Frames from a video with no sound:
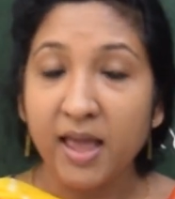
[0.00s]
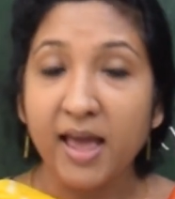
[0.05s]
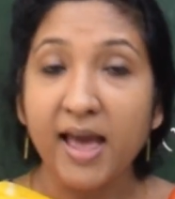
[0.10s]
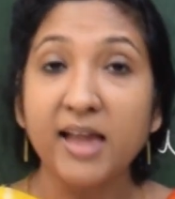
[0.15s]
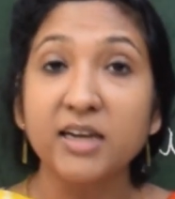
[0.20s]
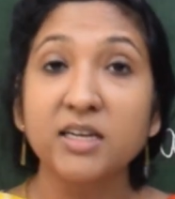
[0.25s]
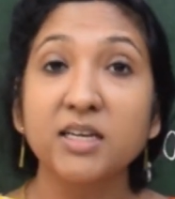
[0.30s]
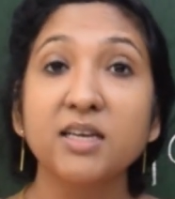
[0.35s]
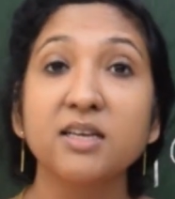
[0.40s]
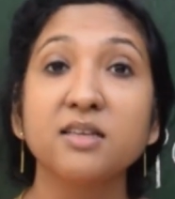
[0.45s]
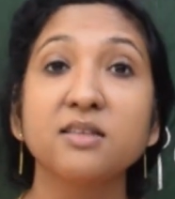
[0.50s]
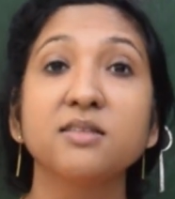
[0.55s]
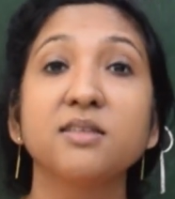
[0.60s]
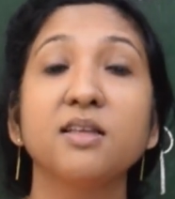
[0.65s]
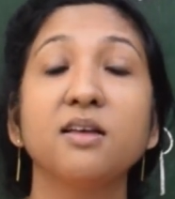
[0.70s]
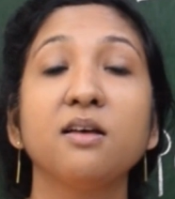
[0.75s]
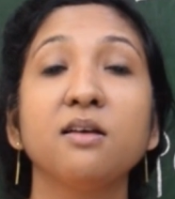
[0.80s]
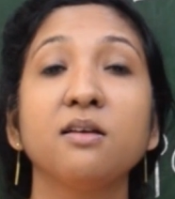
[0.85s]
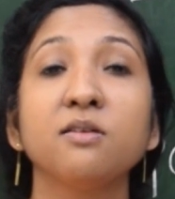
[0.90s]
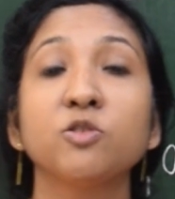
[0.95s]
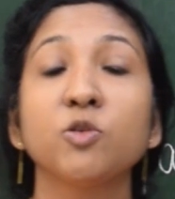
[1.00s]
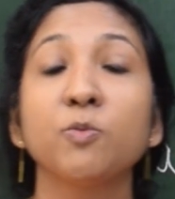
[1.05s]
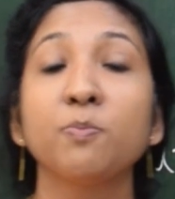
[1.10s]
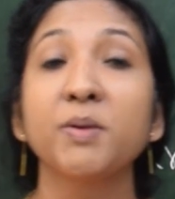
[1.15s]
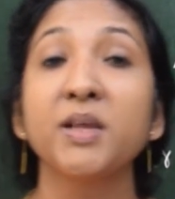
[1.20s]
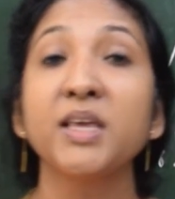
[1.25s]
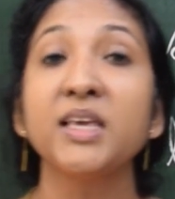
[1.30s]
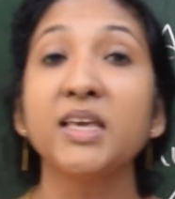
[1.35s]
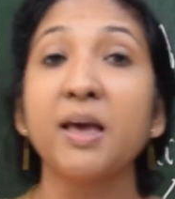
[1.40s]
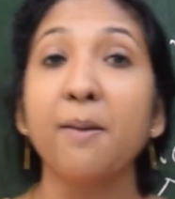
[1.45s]
and he is the
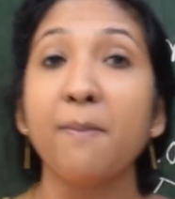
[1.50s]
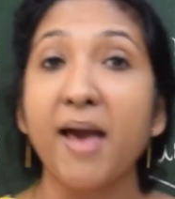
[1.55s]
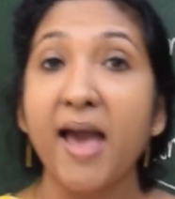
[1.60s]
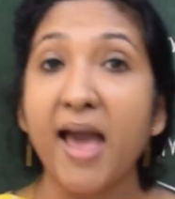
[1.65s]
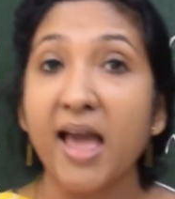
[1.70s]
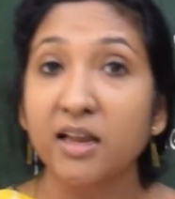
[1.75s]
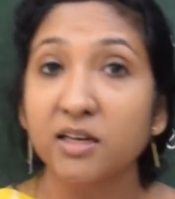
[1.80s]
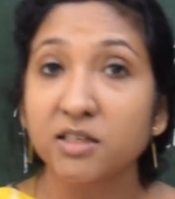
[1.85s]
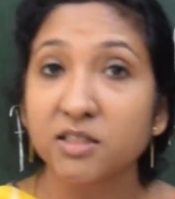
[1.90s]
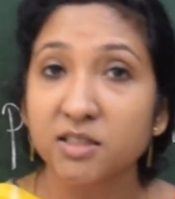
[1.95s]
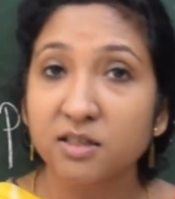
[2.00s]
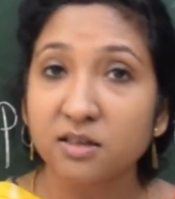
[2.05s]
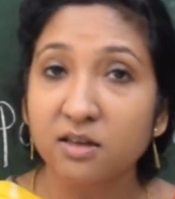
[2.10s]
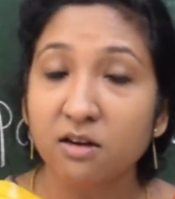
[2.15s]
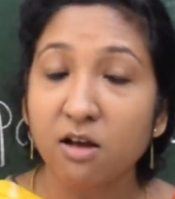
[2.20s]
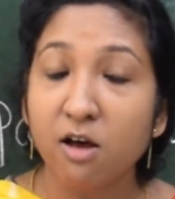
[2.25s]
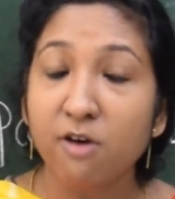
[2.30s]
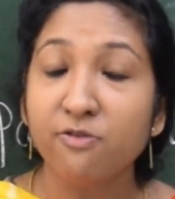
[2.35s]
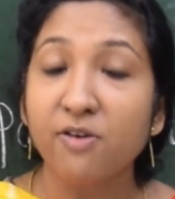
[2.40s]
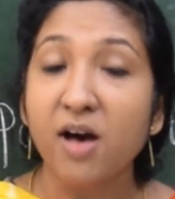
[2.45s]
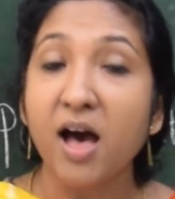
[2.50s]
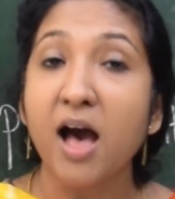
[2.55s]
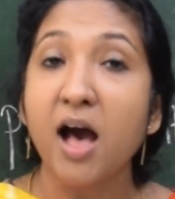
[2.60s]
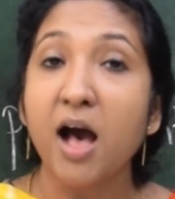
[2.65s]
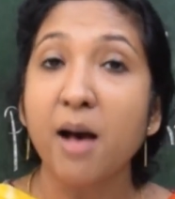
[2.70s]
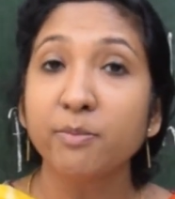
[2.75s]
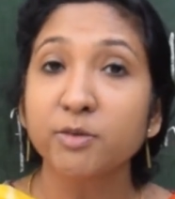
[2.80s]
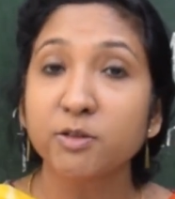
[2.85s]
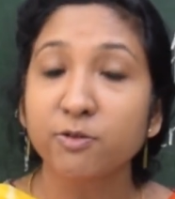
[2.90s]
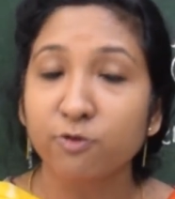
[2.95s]
supreme commander of
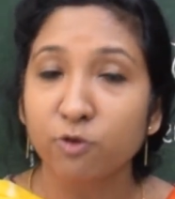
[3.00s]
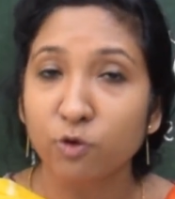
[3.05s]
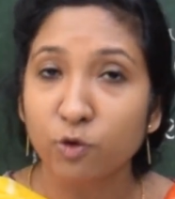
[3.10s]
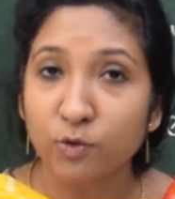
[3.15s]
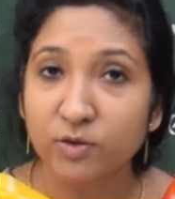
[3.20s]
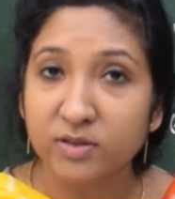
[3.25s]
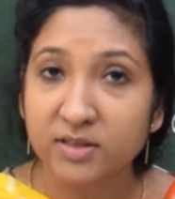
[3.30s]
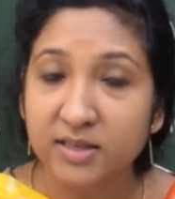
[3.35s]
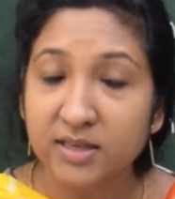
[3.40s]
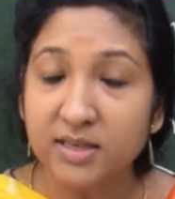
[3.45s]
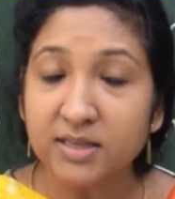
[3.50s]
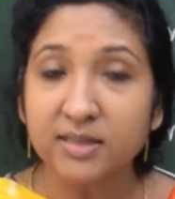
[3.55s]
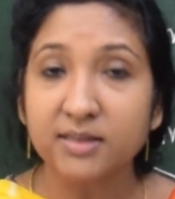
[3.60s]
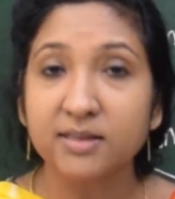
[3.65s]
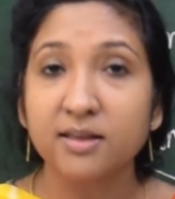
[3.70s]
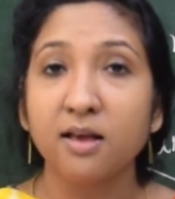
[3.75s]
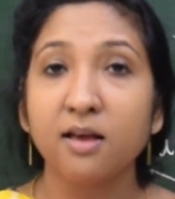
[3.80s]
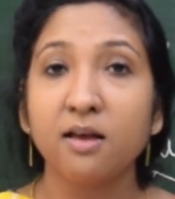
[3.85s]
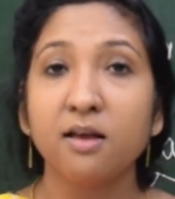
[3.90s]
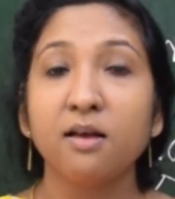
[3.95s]
armed forces.